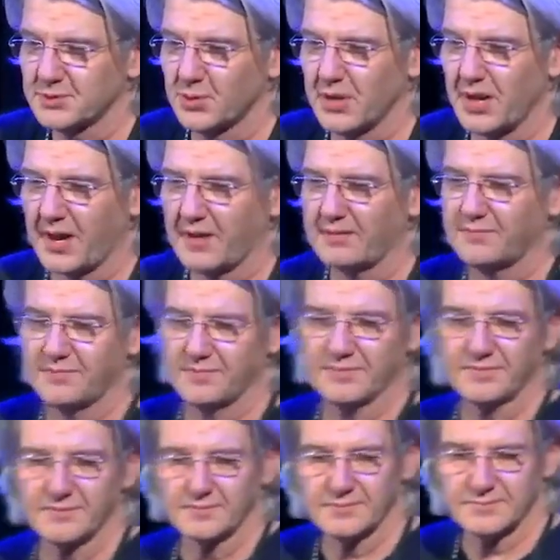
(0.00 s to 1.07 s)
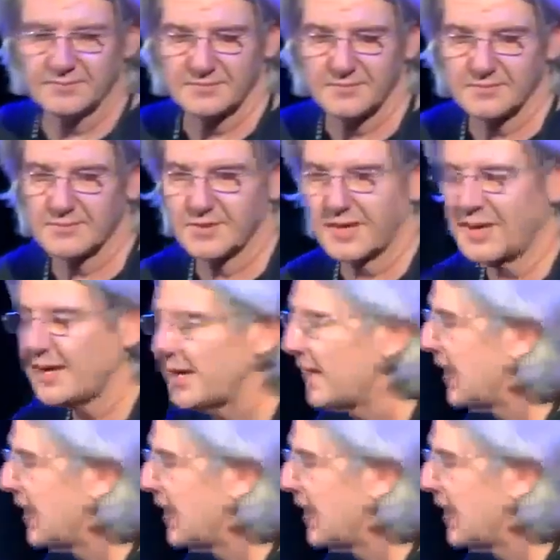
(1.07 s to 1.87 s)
we have? Right?